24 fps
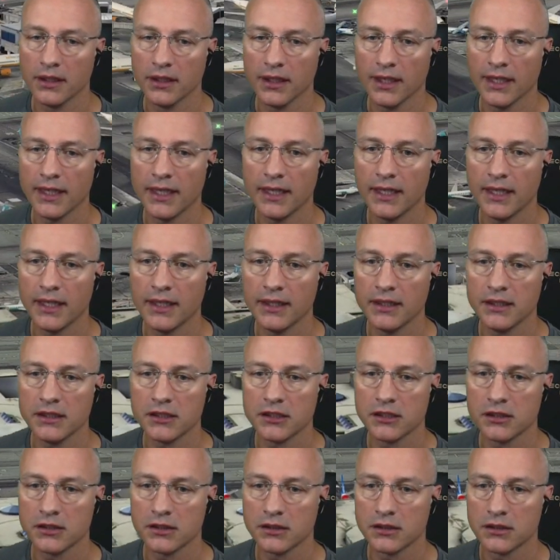land.
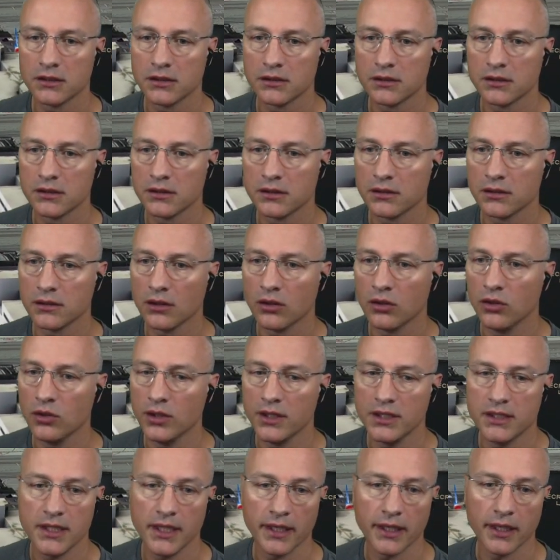Oh no,
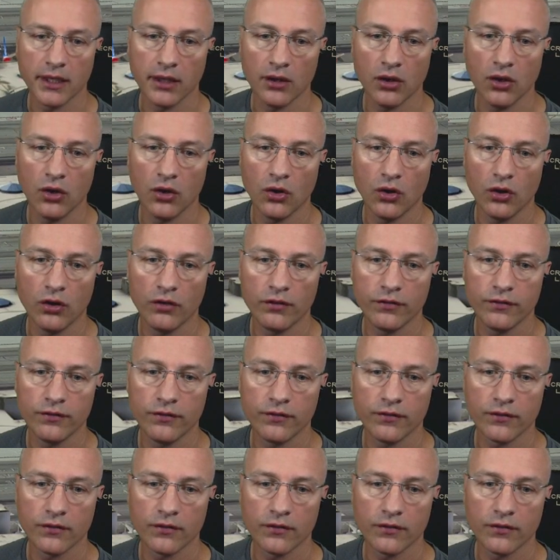he's taking off.